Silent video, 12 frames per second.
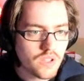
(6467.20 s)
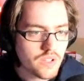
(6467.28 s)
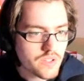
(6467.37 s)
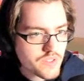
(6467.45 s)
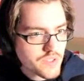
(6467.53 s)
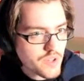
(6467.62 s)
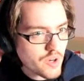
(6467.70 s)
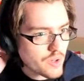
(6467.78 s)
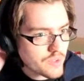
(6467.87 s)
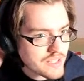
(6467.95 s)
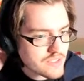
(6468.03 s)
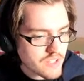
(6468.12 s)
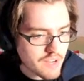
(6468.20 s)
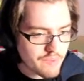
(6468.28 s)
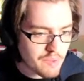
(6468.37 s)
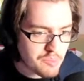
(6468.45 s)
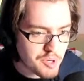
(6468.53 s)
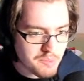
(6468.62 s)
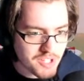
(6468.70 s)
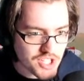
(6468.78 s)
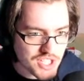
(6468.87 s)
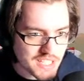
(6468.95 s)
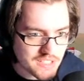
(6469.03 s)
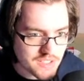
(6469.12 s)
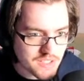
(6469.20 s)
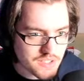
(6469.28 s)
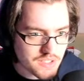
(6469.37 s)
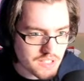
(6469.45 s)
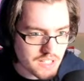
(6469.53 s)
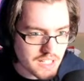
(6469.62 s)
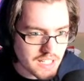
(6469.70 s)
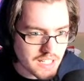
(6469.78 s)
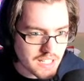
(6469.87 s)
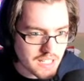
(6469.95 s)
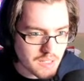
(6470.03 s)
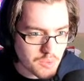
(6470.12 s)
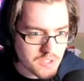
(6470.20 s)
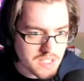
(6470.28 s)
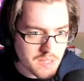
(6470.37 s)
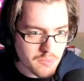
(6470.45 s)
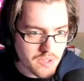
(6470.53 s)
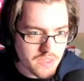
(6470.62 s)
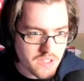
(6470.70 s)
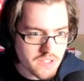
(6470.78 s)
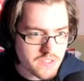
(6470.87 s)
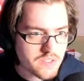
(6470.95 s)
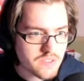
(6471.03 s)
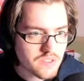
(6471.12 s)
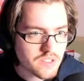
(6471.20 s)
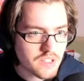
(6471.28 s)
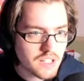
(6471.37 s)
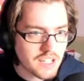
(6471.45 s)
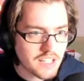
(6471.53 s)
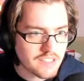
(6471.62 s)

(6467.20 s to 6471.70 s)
So that's gonna be pretty much it. What's up with this? The